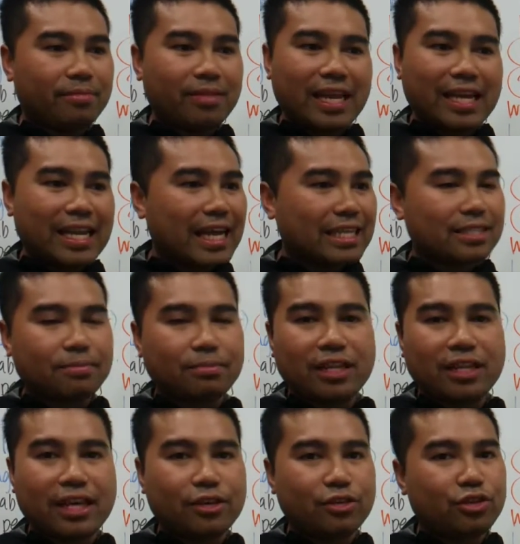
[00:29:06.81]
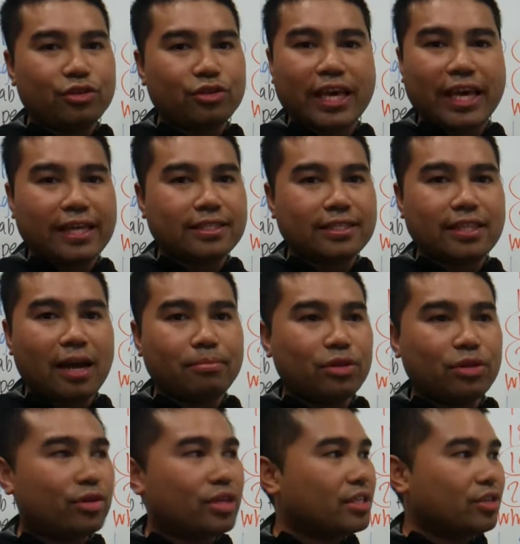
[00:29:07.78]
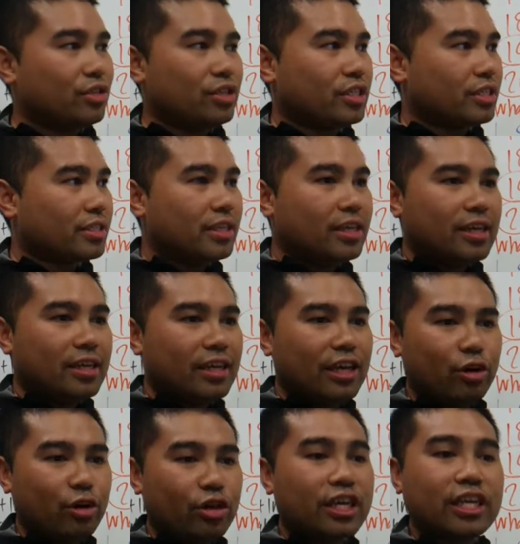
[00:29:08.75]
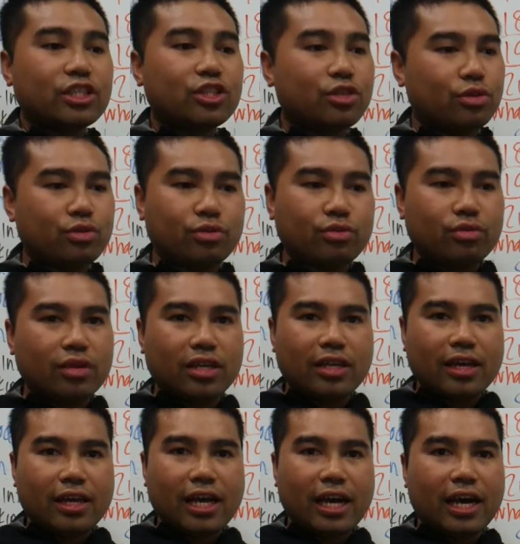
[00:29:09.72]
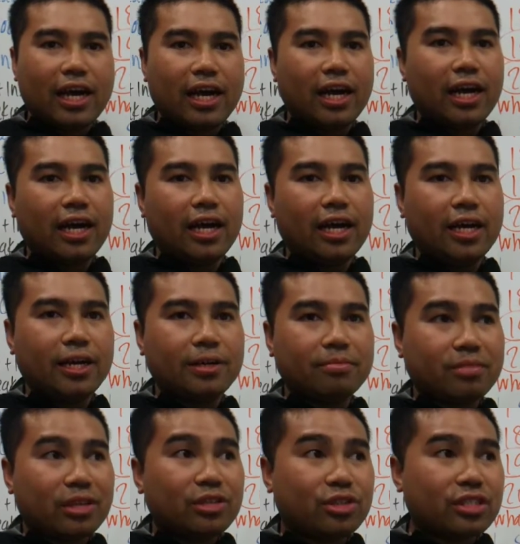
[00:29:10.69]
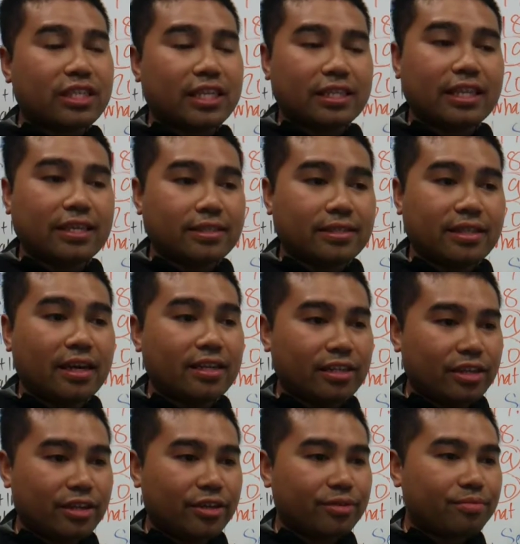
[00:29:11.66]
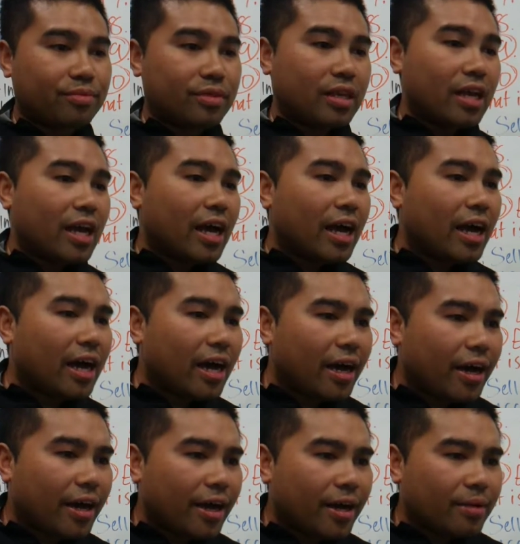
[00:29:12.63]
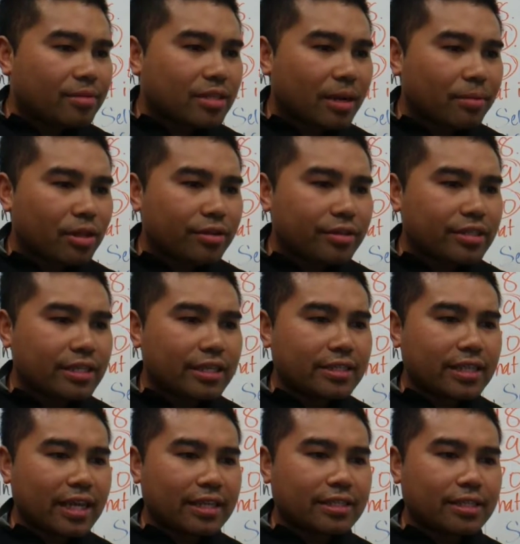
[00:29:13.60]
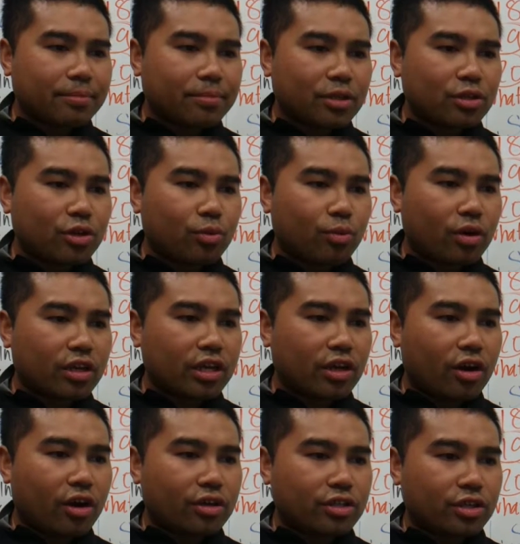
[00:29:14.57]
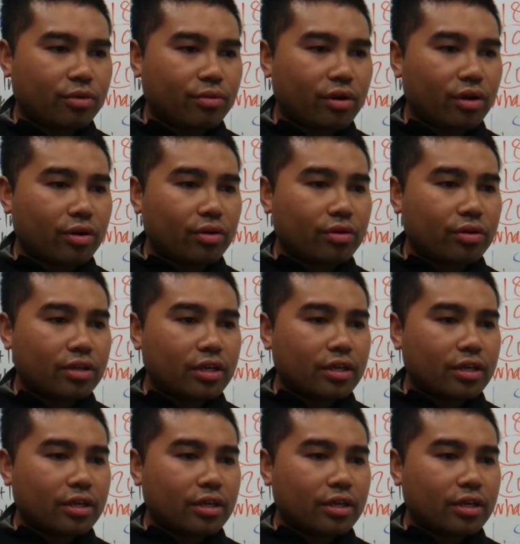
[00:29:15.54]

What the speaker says: And that's something like you can't stop doing. It'll get you, it just get things done, you know. Tommy Lola says, and something you're working hard to grow.